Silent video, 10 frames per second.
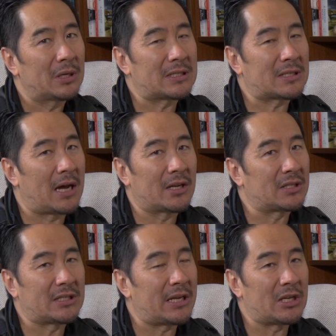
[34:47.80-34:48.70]
started
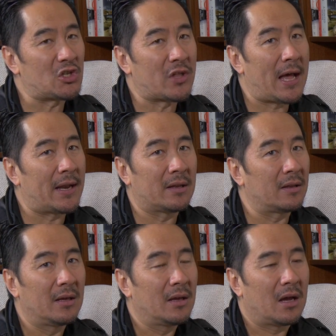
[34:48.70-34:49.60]
to teach that,
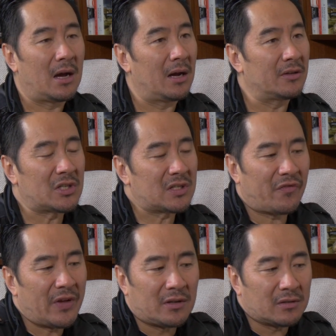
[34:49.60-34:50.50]
and I just
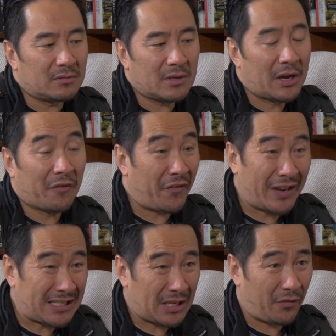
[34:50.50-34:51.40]
felt an
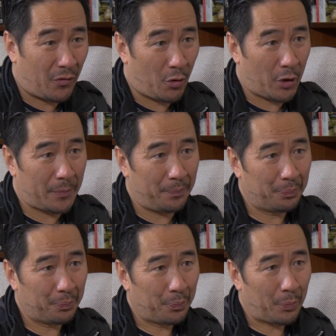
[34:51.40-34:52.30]
affinity for it.
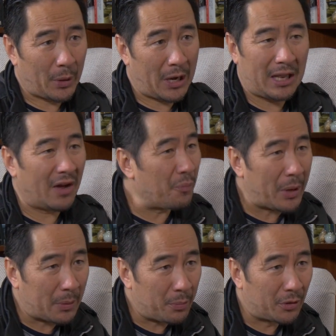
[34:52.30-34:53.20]
I love
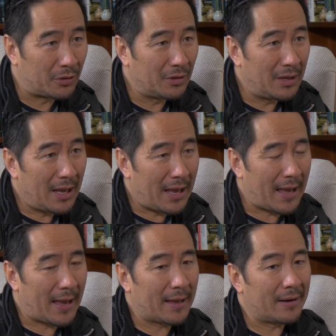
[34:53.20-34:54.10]
people,
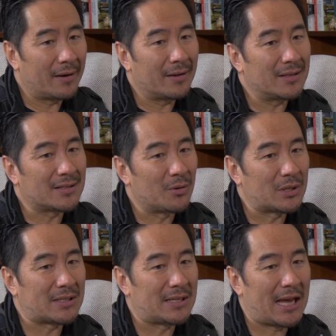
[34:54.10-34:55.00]
and so
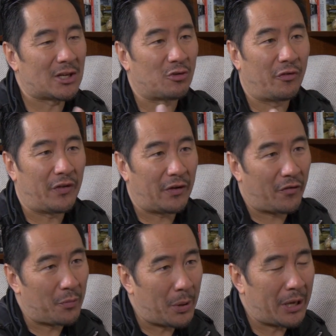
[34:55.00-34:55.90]
it's a natural fit
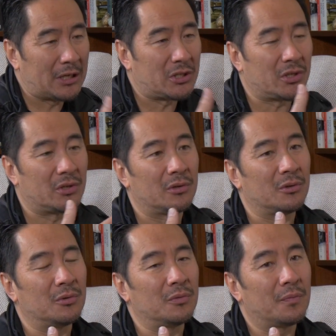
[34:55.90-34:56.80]
for me
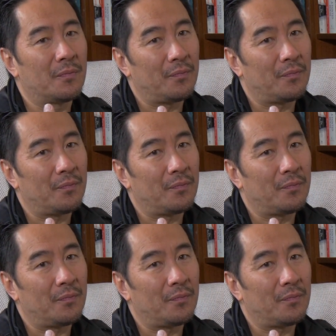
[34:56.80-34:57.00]
to